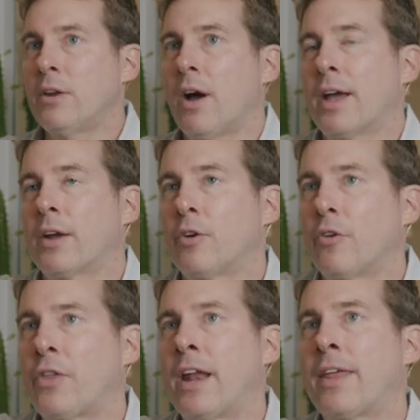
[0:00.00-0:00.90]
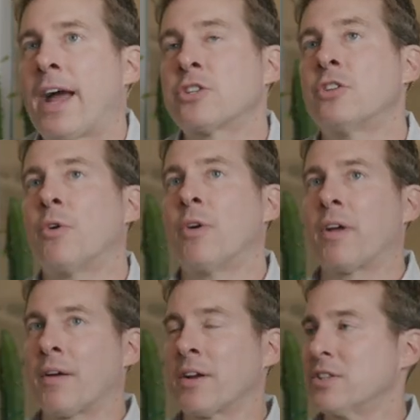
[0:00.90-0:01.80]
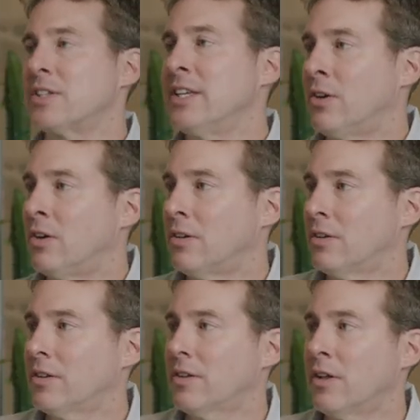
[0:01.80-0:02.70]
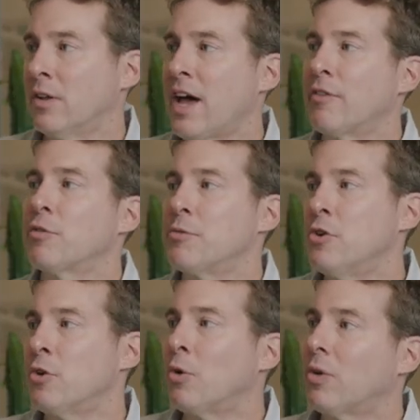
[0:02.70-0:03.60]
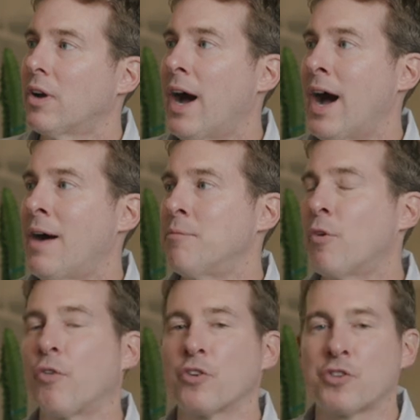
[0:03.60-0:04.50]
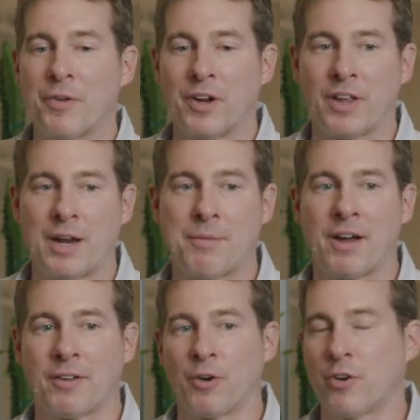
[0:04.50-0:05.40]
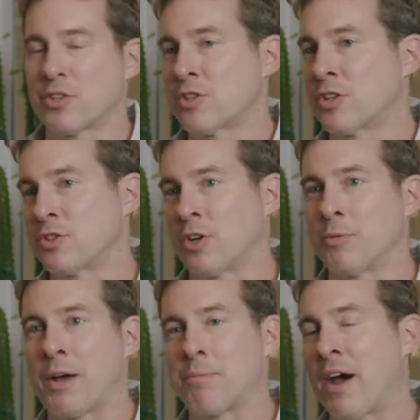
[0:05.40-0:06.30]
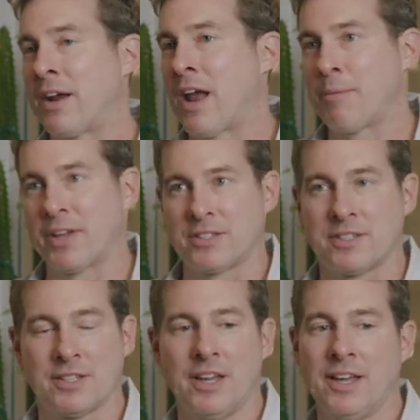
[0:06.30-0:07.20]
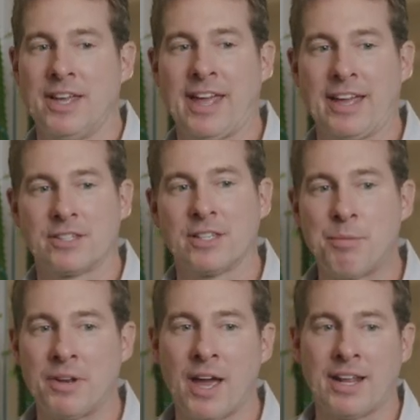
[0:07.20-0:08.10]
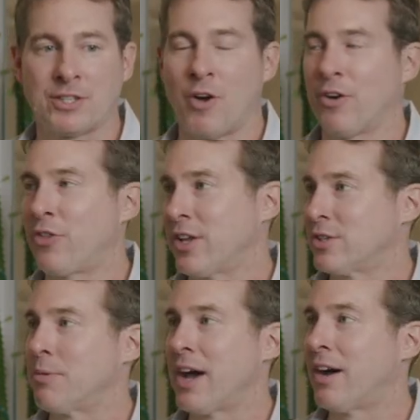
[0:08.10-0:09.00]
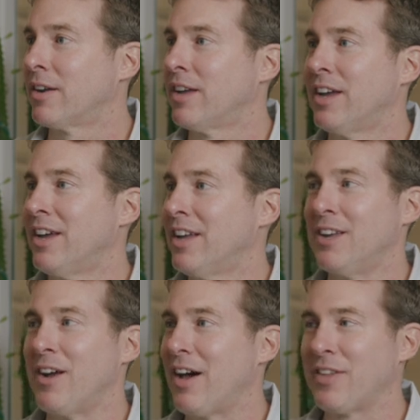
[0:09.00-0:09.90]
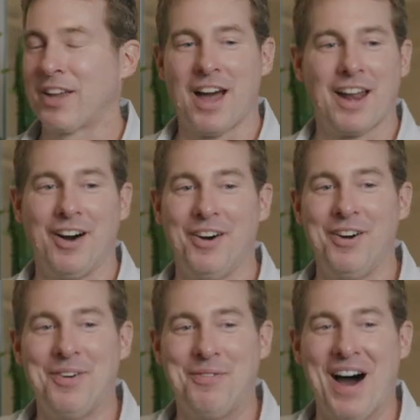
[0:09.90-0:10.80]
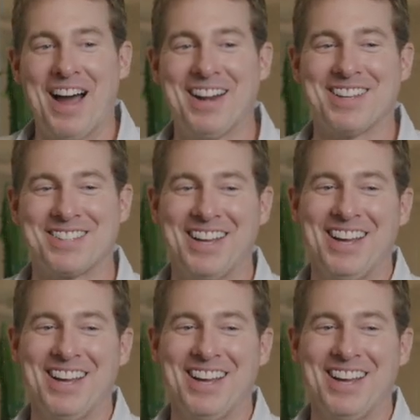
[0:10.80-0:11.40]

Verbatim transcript: no, I agree with that. Actually, though, I'm going to steal a line from you. Well, first off, we hear a lot about, Chris is concerned about Bidenomics. He can't sleep at night. That's all he thinks about, how Biden is,